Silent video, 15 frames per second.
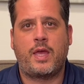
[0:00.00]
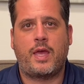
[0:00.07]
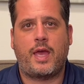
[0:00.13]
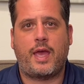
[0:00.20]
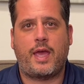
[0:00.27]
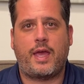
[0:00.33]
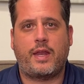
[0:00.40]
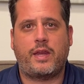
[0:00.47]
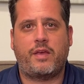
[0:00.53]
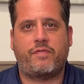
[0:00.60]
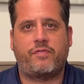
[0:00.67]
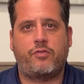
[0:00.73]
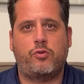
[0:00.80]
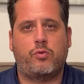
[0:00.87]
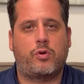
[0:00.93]
and
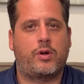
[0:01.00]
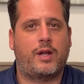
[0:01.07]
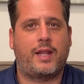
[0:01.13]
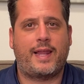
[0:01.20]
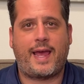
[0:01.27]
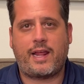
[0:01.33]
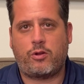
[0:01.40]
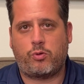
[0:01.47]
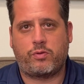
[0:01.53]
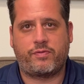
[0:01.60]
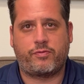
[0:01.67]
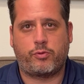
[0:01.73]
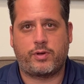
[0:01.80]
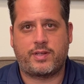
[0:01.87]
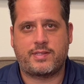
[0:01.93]
if you are a landlord,
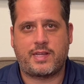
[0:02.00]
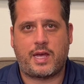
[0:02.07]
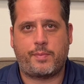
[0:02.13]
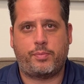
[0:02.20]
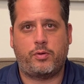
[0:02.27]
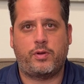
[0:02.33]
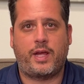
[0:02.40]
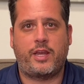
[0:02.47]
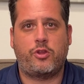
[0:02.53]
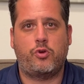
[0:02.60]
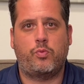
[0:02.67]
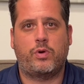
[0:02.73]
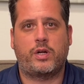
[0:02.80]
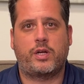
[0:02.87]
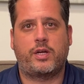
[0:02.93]
for example, and you
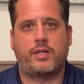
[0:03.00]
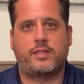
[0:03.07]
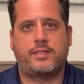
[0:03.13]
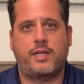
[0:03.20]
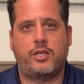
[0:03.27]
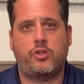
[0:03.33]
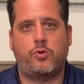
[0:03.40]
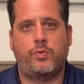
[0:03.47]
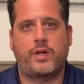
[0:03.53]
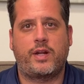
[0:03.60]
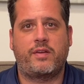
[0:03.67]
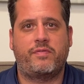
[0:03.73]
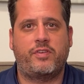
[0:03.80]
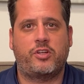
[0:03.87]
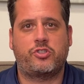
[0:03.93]
want to continue with an
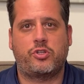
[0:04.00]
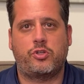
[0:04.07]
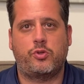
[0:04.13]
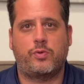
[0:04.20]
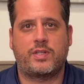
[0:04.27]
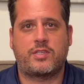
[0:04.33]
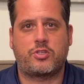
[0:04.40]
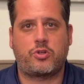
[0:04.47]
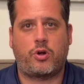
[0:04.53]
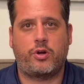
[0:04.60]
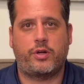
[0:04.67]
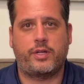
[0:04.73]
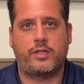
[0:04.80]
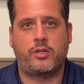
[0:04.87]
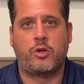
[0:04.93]
eviction you had
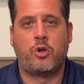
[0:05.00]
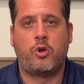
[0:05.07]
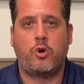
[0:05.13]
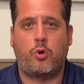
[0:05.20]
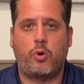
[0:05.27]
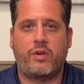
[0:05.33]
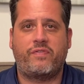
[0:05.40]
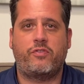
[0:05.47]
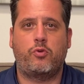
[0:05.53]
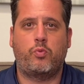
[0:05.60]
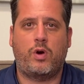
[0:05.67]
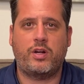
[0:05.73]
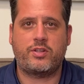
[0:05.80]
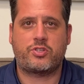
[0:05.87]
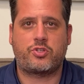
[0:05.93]
started, or if you
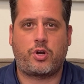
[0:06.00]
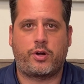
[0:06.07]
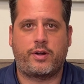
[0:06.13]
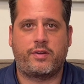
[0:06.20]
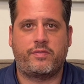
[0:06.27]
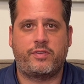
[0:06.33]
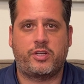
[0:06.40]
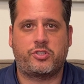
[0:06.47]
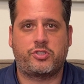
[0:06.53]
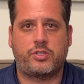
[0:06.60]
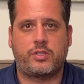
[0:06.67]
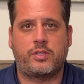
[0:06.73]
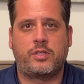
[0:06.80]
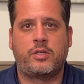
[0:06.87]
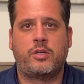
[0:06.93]
want to start an
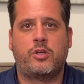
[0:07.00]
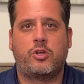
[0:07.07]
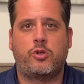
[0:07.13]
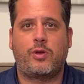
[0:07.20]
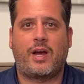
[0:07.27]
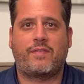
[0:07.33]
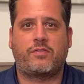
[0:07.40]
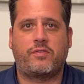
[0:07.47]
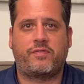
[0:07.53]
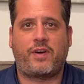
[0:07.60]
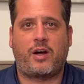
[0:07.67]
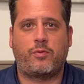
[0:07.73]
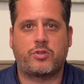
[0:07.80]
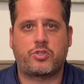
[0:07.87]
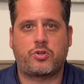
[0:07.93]
eviction, you have to
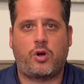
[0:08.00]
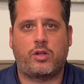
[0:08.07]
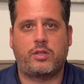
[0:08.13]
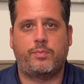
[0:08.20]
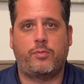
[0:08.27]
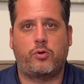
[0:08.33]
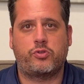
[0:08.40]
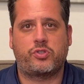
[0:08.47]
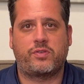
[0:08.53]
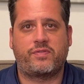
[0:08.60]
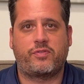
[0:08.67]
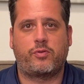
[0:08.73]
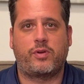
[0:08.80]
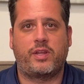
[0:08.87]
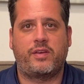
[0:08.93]
file what's called a motion
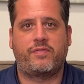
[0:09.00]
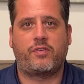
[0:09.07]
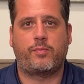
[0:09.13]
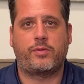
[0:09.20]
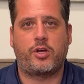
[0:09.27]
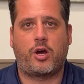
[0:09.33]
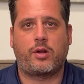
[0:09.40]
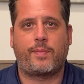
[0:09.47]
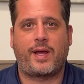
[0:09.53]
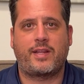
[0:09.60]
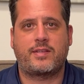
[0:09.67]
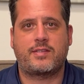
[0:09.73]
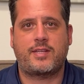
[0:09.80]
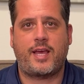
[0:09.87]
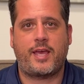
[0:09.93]
for relief from the automatic
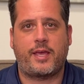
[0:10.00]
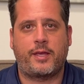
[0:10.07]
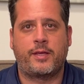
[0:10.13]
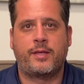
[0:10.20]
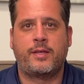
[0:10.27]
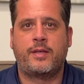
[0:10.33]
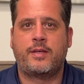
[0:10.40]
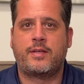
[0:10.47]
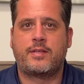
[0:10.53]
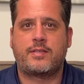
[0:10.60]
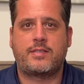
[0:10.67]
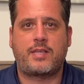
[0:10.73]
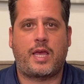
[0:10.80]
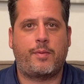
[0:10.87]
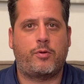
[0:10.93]
stay.
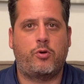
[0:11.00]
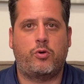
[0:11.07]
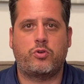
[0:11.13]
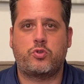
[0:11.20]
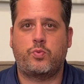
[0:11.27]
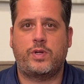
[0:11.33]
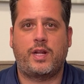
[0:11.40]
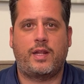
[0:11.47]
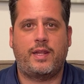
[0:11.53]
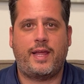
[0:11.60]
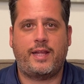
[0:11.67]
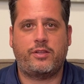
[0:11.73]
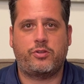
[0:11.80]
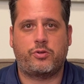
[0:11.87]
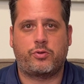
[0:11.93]
Same goes with a
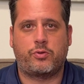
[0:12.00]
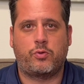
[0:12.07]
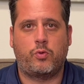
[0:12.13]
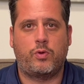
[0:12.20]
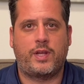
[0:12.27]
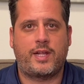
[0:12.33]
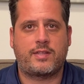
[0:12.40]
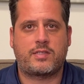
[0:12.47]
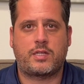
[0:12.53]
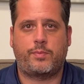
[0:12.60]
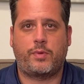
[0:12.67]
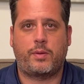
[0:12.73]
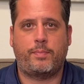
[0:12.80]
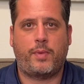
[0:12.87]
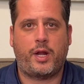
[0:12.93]
lender who lends
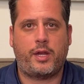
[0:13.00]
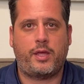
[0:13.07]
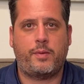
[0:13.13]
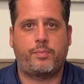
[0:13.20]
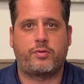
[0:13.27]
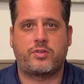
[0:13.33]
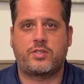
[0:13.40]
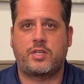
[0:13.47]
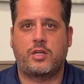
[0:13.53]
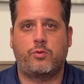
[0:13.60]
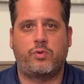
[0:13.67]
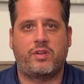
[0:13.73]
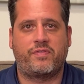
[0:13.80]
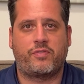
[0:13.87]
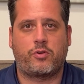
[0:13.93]
someone money, proceeded
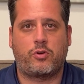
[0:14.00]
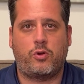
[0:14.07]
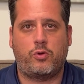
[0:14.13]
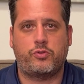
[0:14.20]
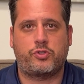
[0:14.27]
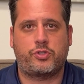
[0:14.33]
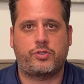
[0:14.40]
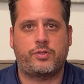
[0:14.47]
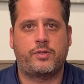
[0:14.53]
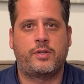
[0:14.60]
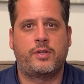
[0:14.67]
with foreclosure.